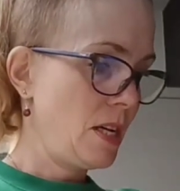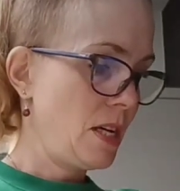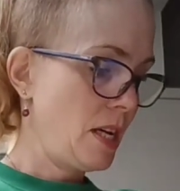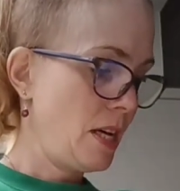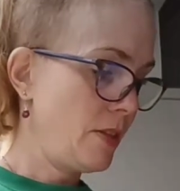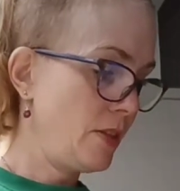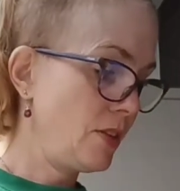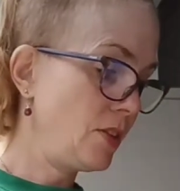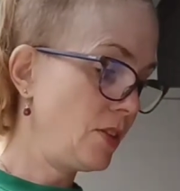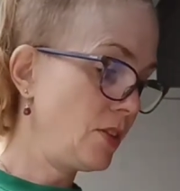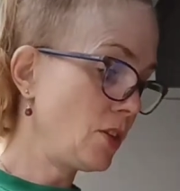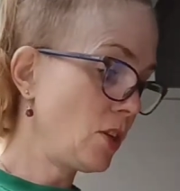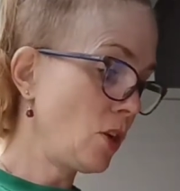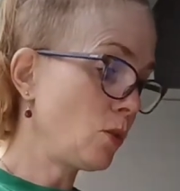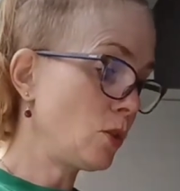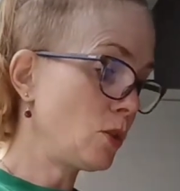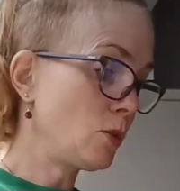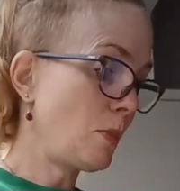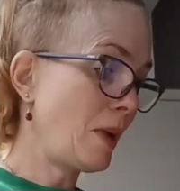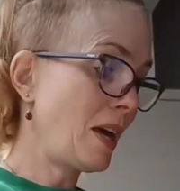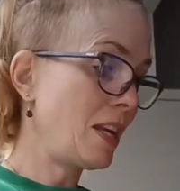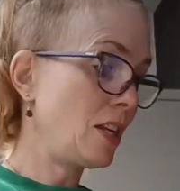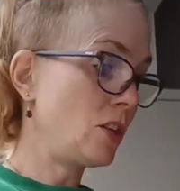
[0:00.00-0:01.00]
And this is old
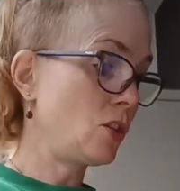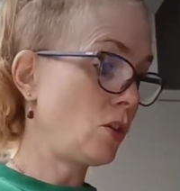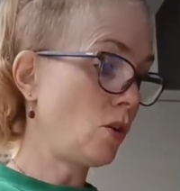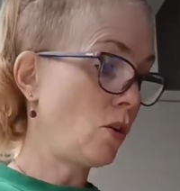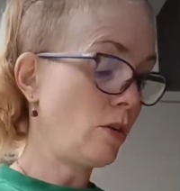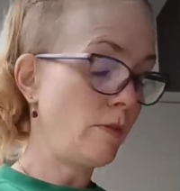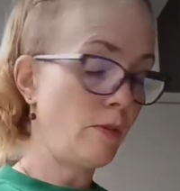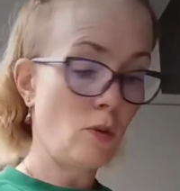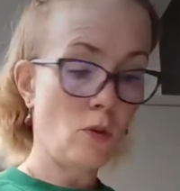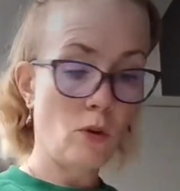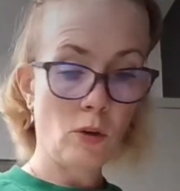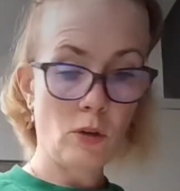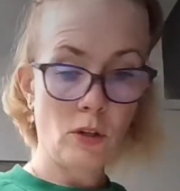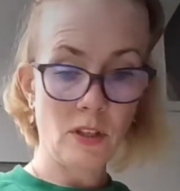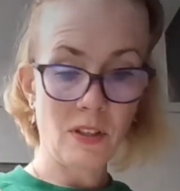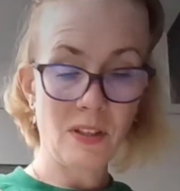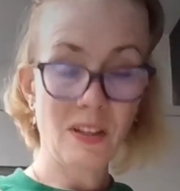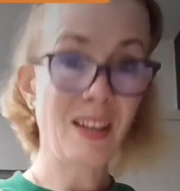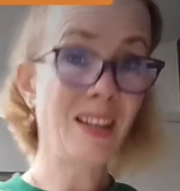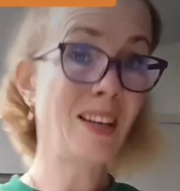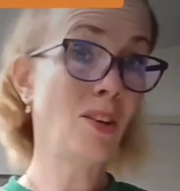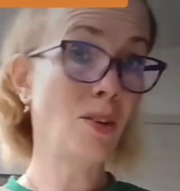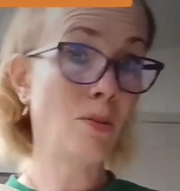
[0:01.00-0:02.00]
Spanish olive oil, because
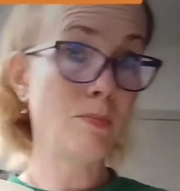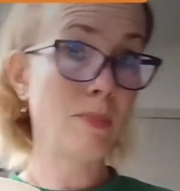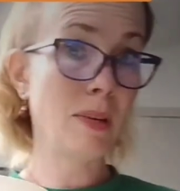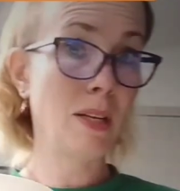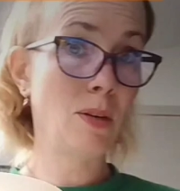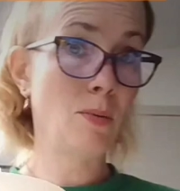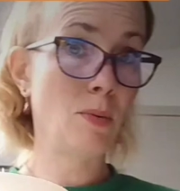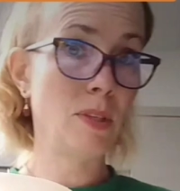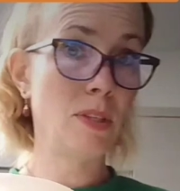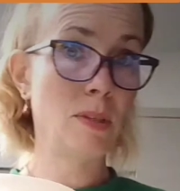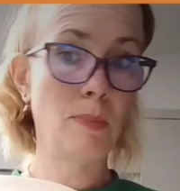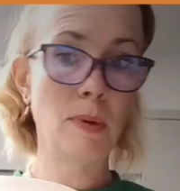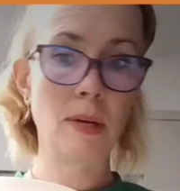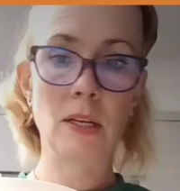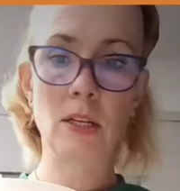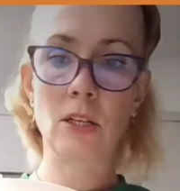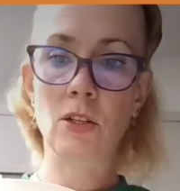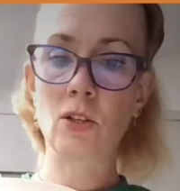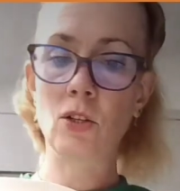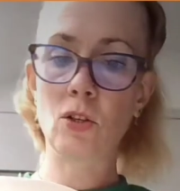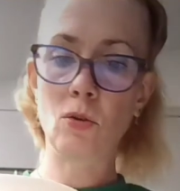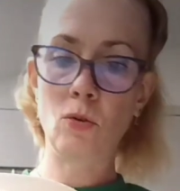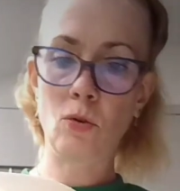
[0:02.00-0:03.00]
I get on better with
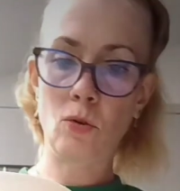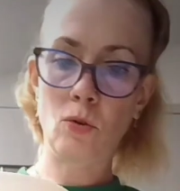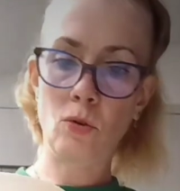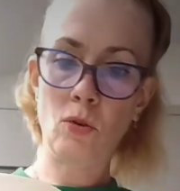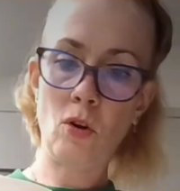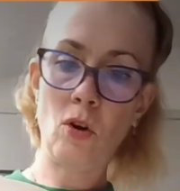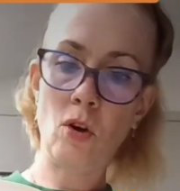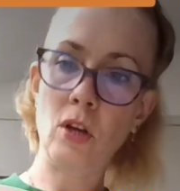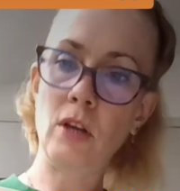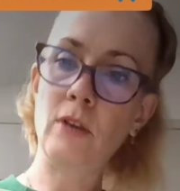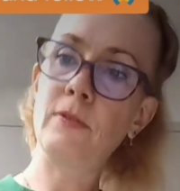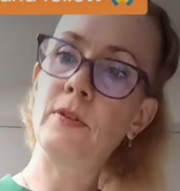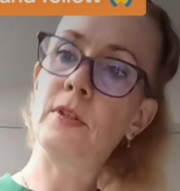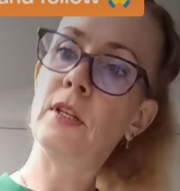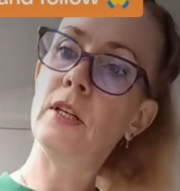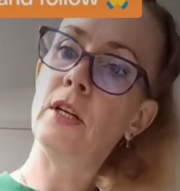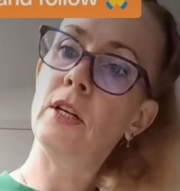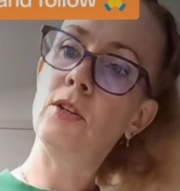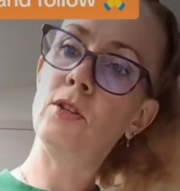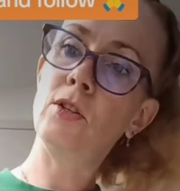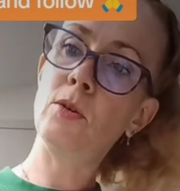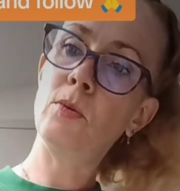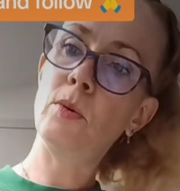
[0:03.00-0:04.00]
Spanish olives than
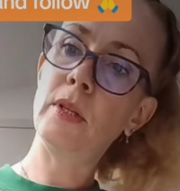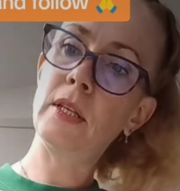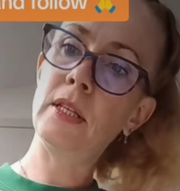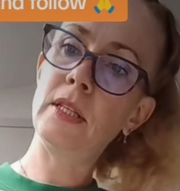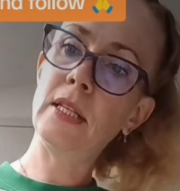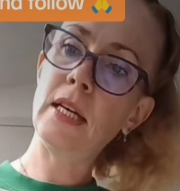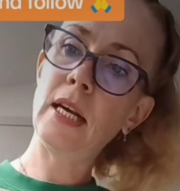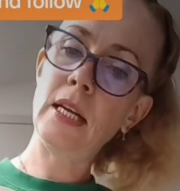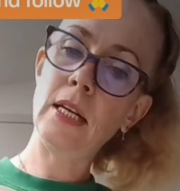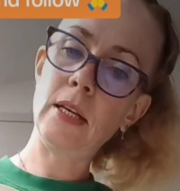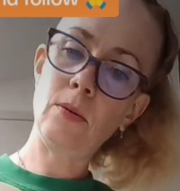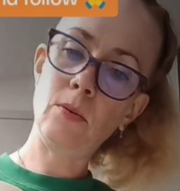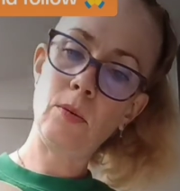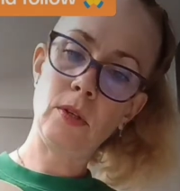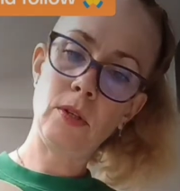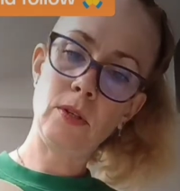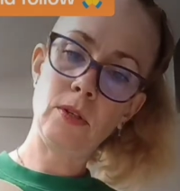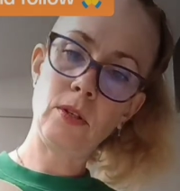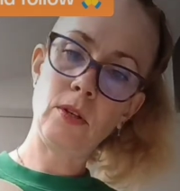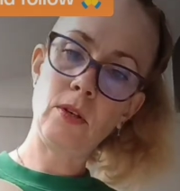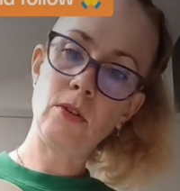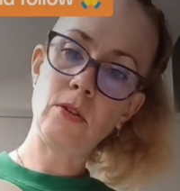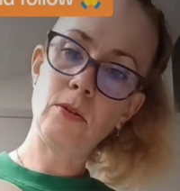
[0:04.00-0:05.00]
I do with Italian ones
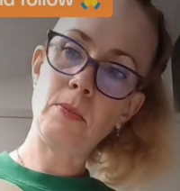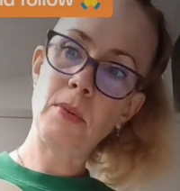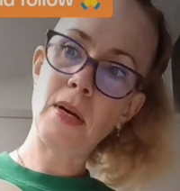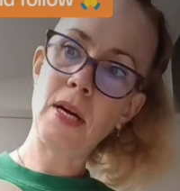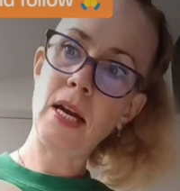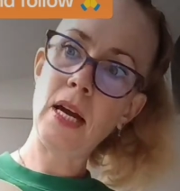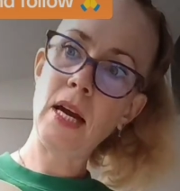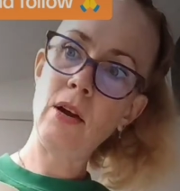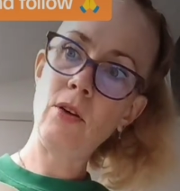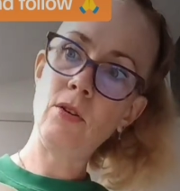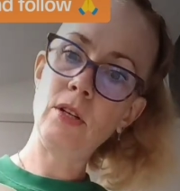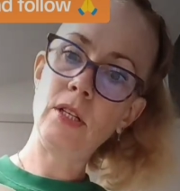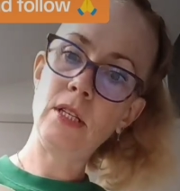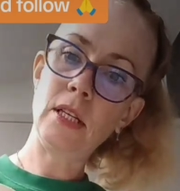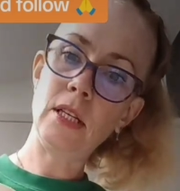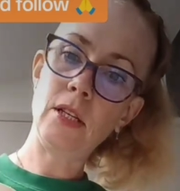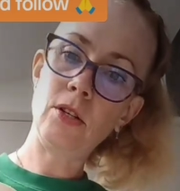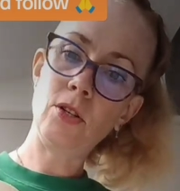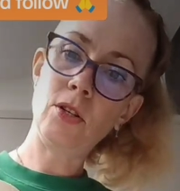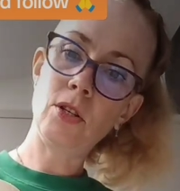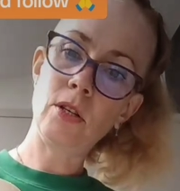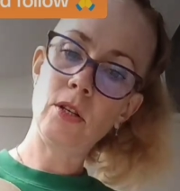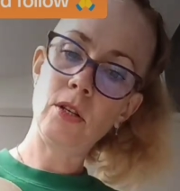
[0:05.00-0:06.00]
because of my heritage.